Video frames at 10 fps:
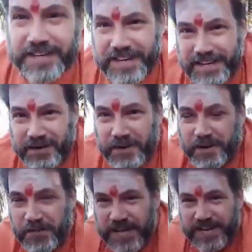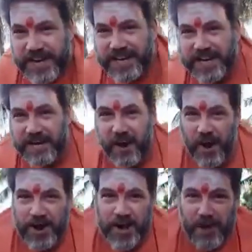and getting it
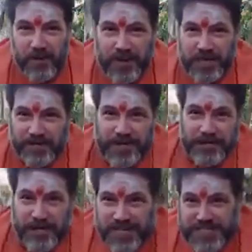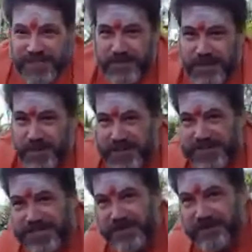all out. Otherwise, we are keeping all
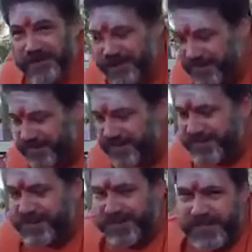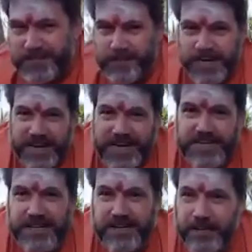that stuff in. Let's be
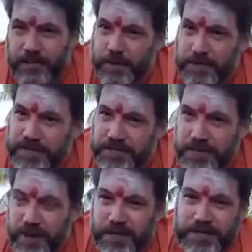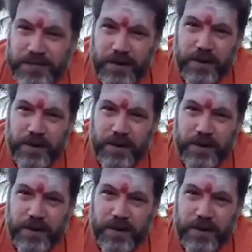nice little puppies, dogs.